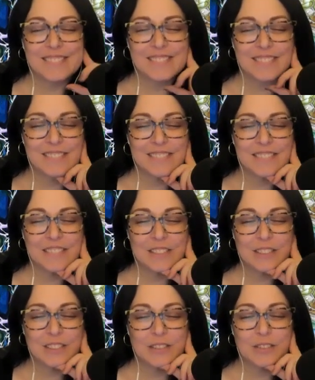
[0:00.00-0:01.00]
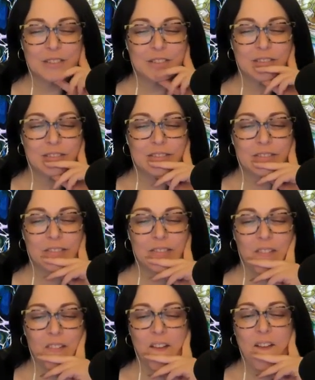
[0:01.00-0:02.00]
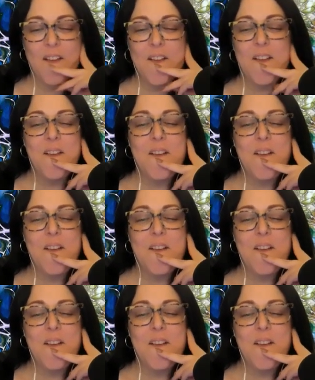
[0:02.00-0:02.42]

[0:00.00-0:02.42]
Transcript: This person isn't speaking.